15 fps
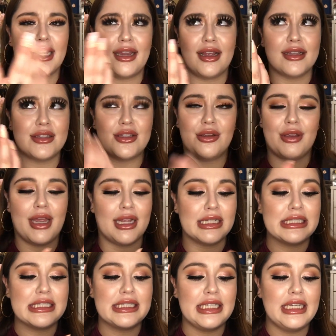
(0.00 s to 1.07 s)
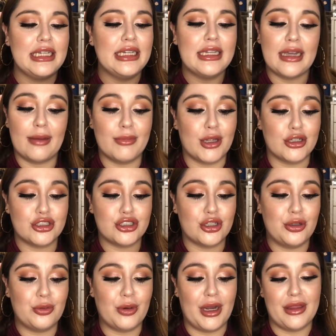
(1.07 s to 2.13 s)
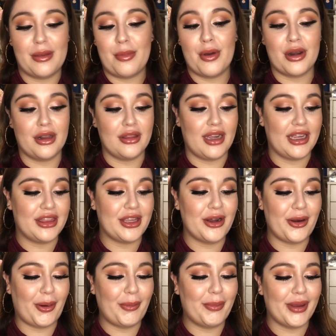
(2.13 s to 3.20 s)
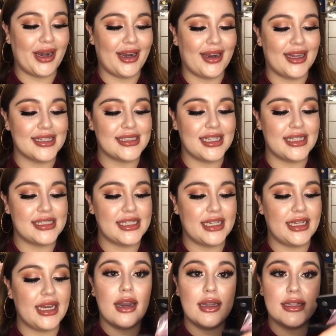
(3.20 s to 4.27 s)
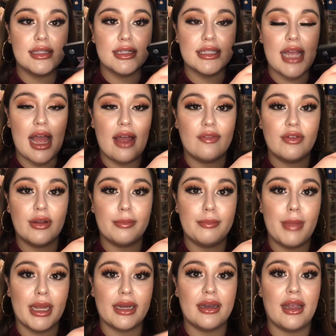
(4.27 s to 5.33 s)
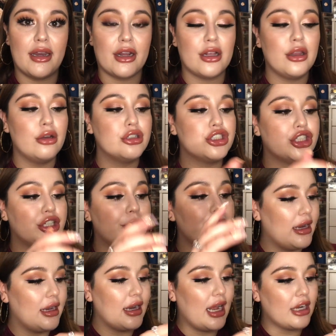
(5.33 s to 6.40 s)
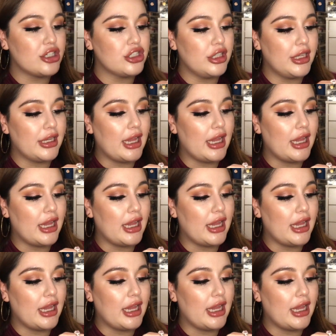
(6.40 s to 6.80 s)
I guess you can't see. I'm not sure why they put a light there, but I guess they did. And it does have a magnetic closure, and it actually